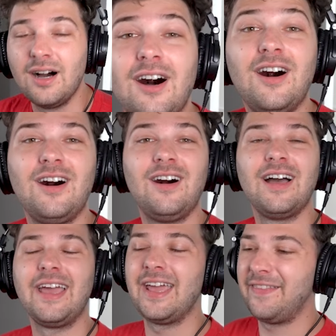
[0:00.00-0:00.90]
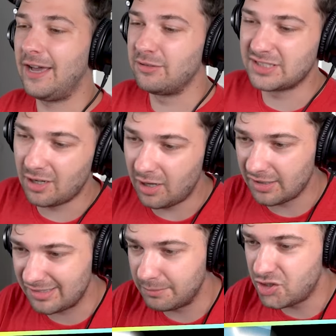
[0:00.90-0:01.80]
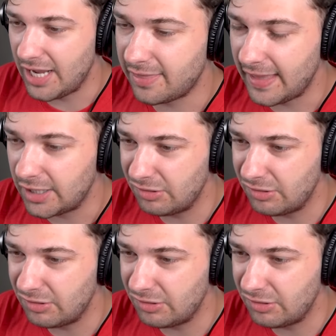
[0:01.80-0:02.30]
Oh. And that was awesome. Jay, thank